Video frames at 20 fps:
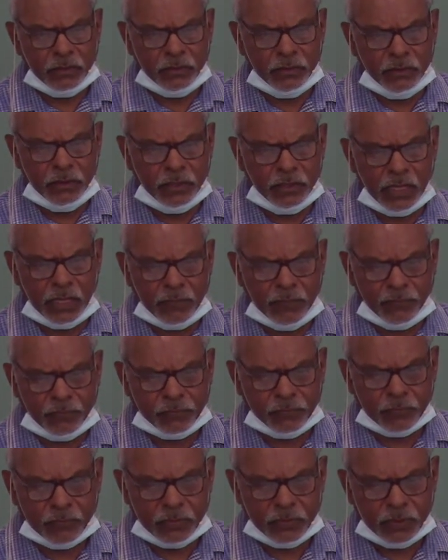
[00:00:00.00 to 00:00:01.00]
where
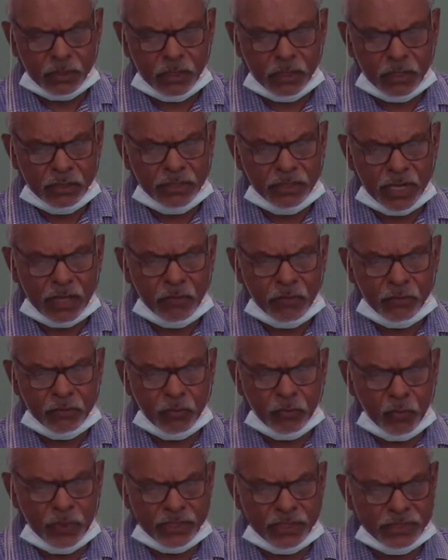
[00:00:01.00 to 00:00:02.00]

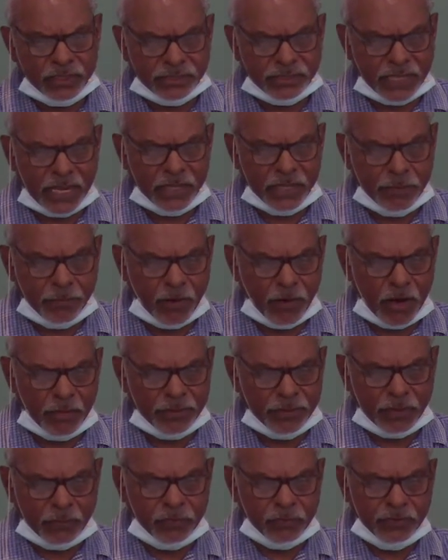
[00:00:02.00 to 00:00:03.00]
does it say in the Bible
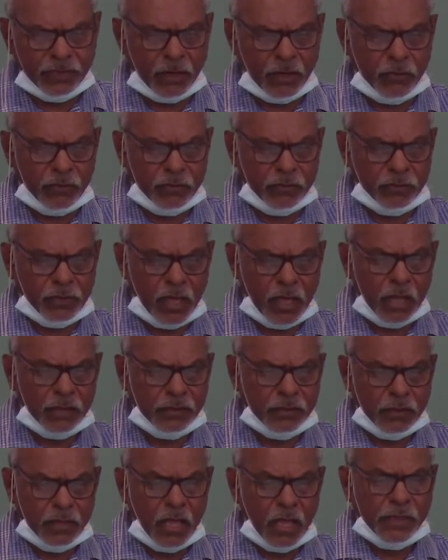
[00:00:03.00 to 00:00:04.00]
that, you know,
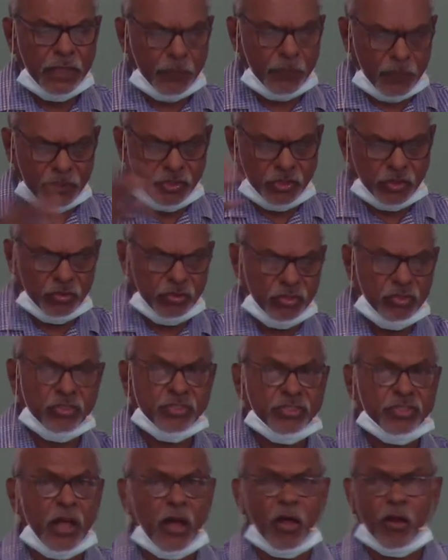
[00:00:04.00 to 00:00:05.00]
that we shouldn't use
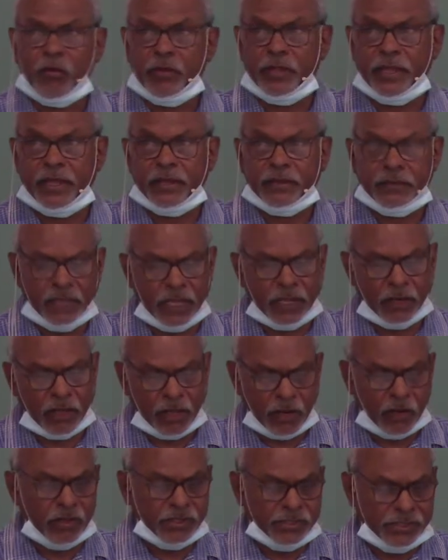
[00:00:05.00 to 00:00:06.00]
solar in that? And
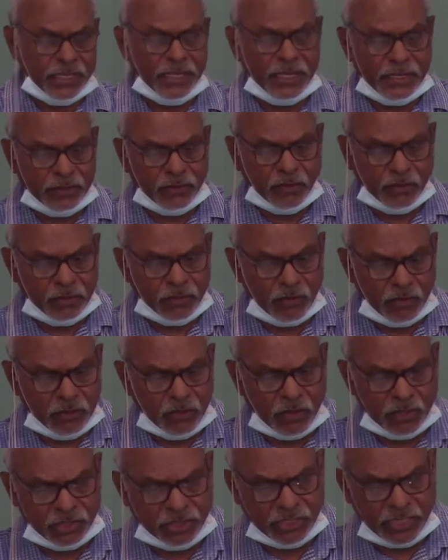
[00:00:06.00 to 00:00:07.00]
I said it, I
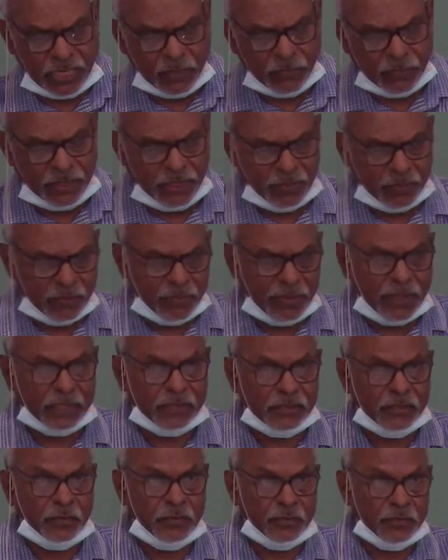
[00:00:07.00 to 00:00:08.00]
shared with him about
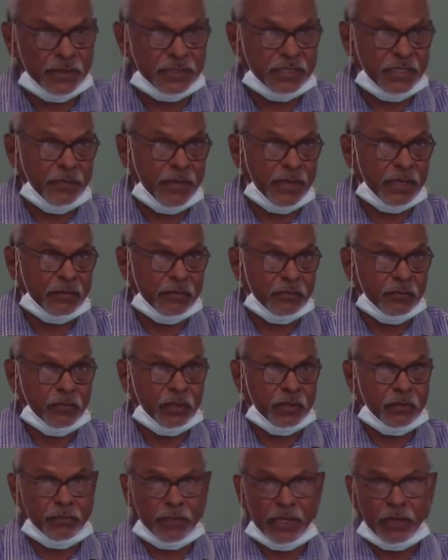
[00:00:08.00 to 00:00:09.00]

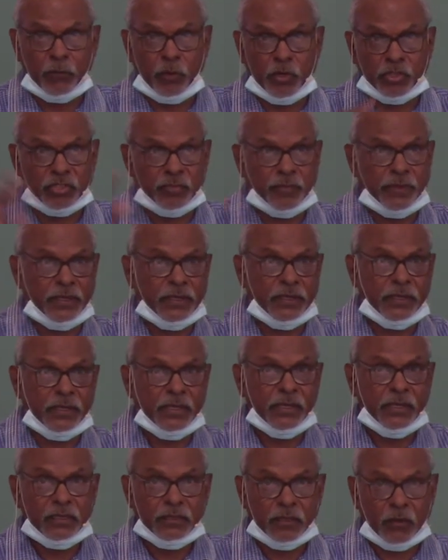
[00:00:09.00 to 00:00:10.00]
worshipping
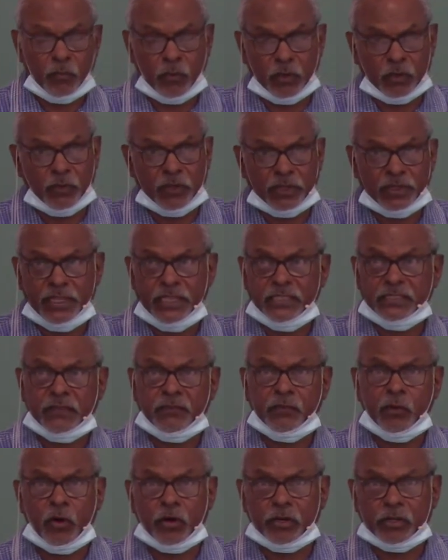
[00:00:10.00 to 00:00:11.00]
what things that
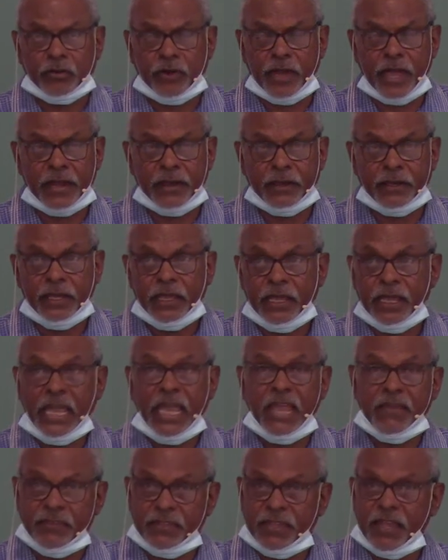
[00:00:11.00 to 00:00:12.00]
God created.
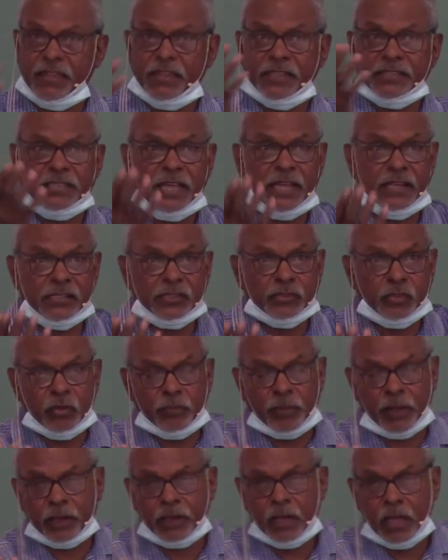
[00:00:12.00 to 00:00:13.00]
Even though the sun is good, but